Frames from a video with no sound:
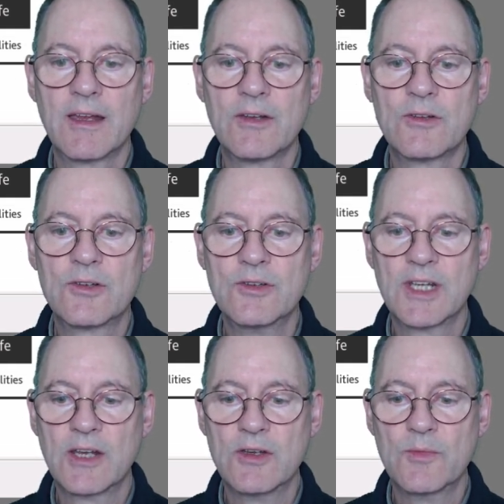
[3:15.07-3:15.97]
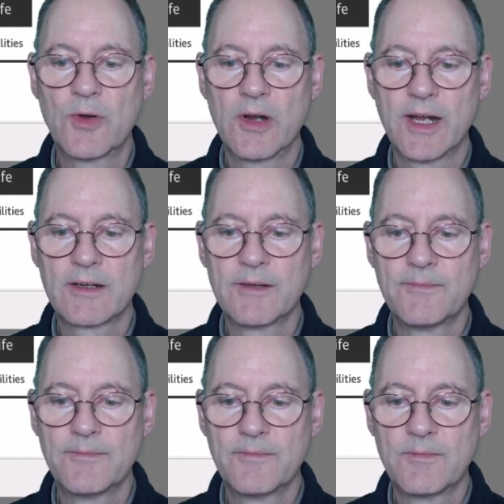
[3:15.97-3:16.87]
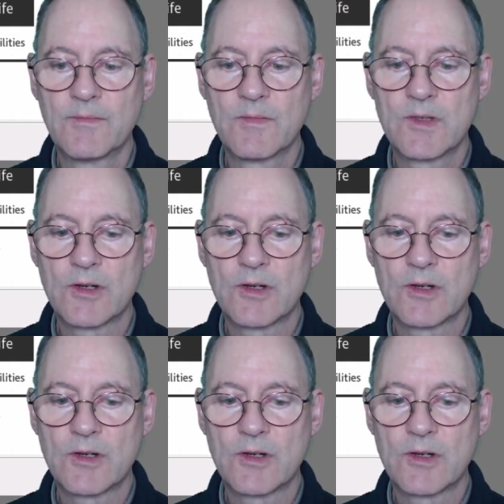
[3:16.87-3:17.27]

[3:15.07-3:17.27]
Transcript: choosing a new product to